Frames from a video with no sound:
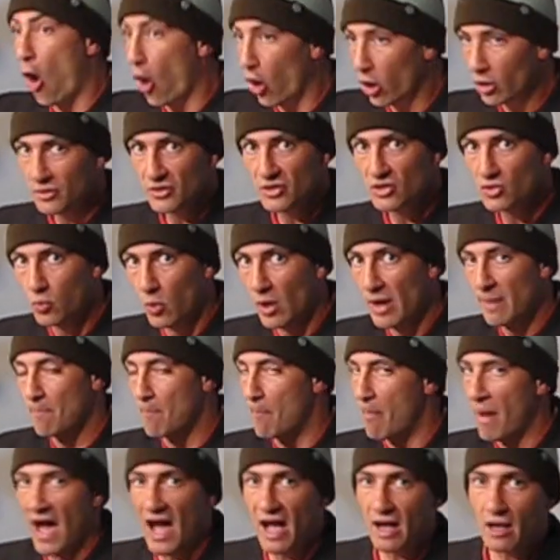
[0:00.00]
arced his way
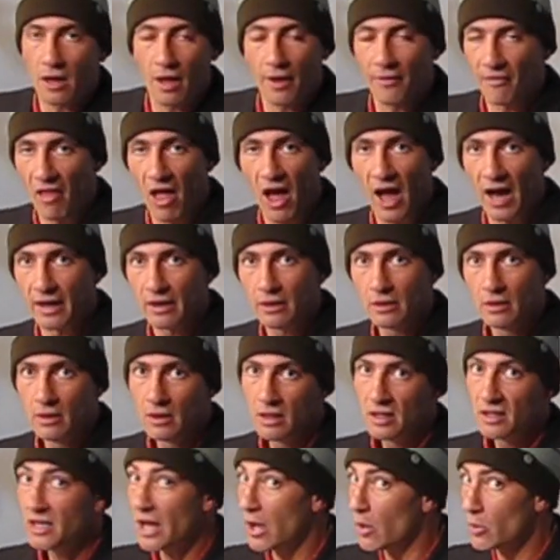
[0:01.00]
back online.
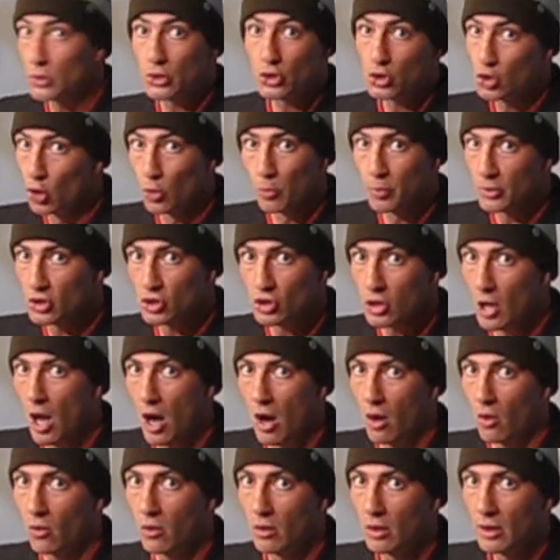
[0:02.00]
Now, it was super
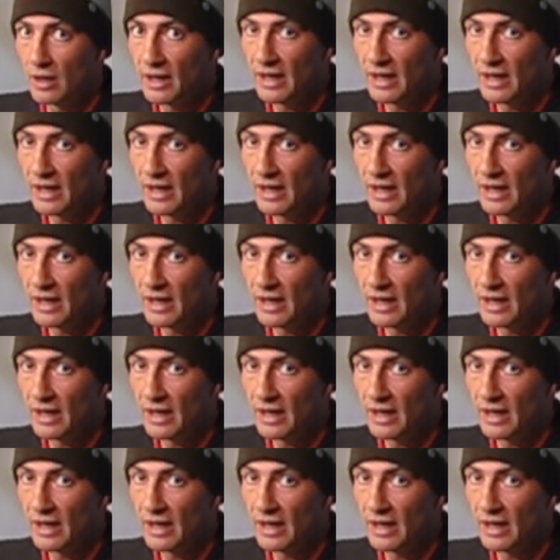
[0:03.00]
slow,